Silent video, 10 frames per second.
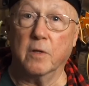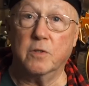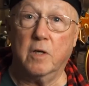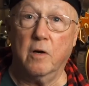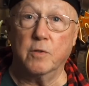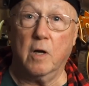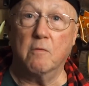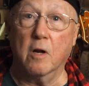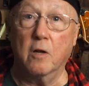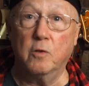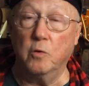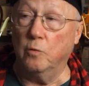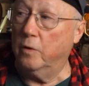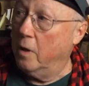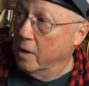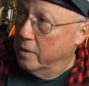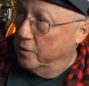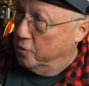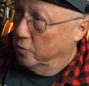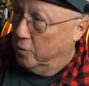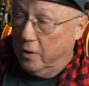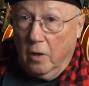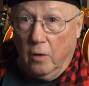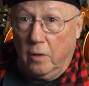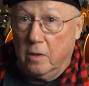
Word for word: the stairs, I run into these two killer